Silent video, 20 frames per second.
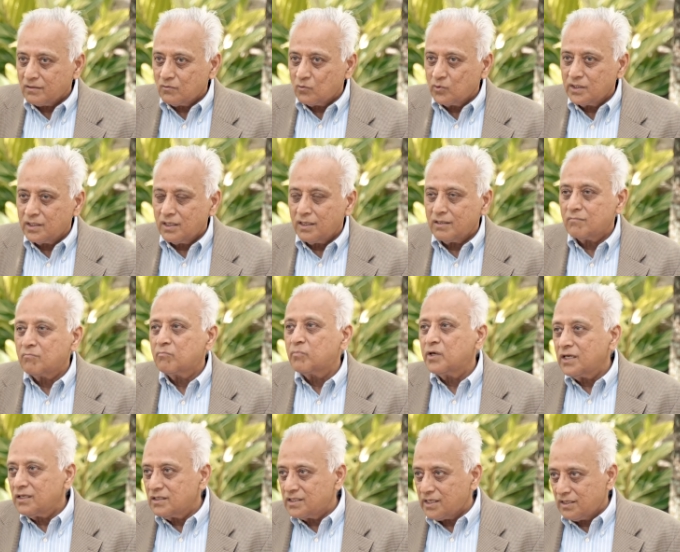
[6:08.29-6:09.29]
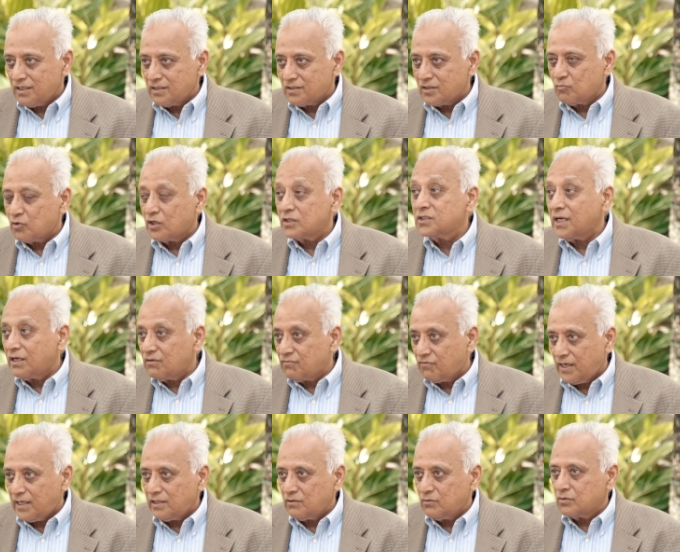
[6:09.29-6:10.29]
we can bring Jainism or Jain
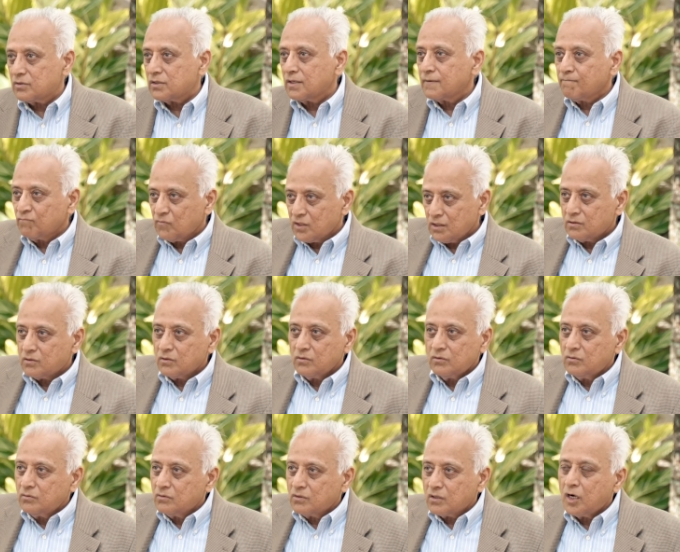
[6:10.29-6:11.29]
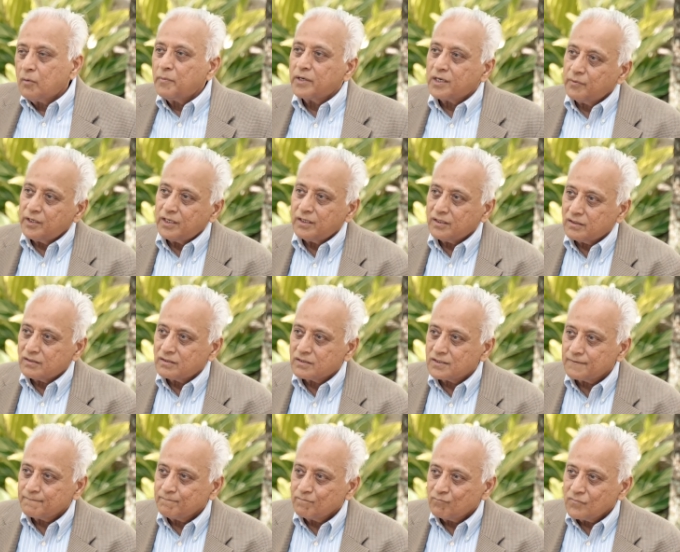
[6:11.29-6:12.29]
values to common Americans